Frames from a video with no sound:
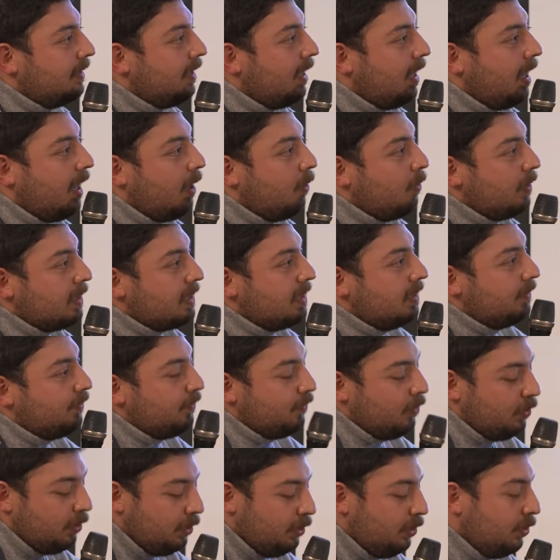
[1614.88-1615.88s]
how was it
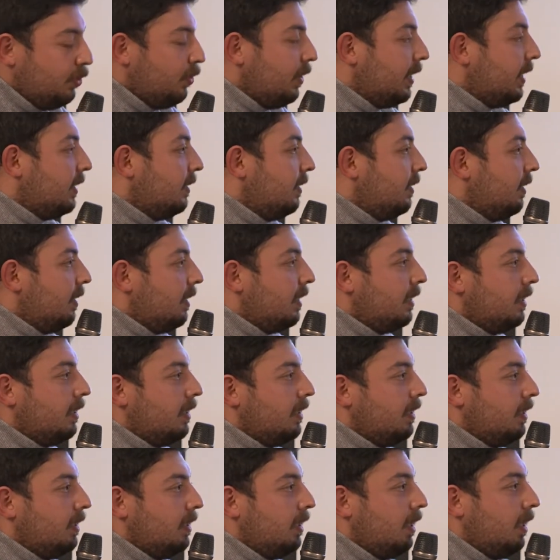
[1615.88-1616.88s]
for you, and
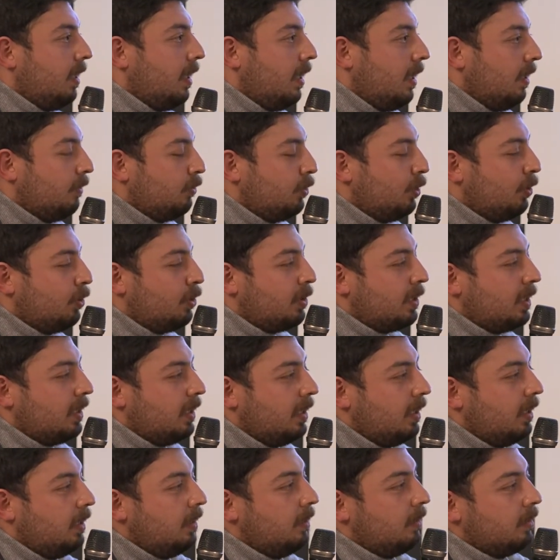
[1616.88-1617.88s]
how do you
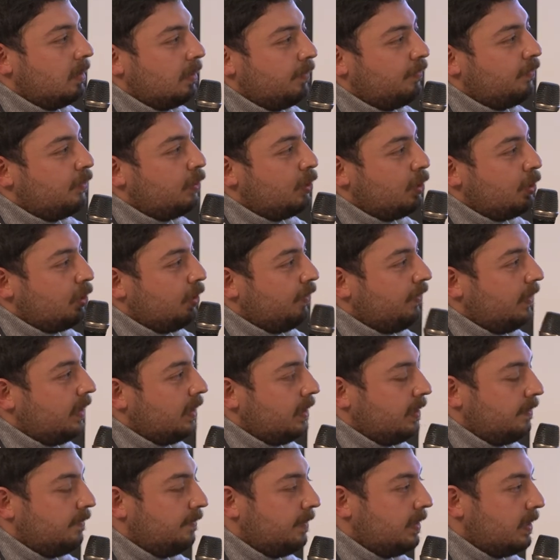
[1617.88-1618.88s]
see the future of
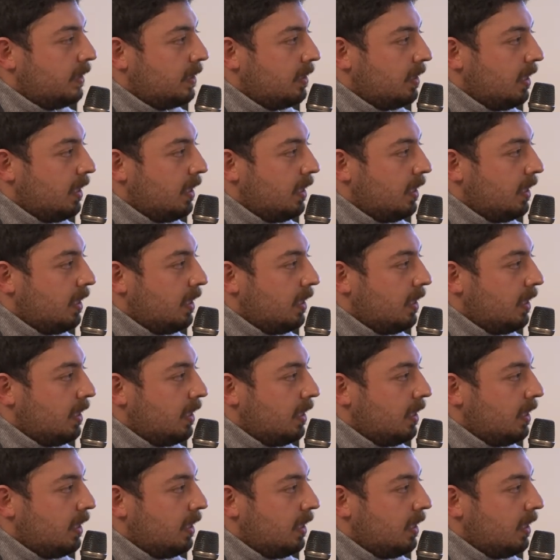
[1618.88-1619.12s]
health and fitness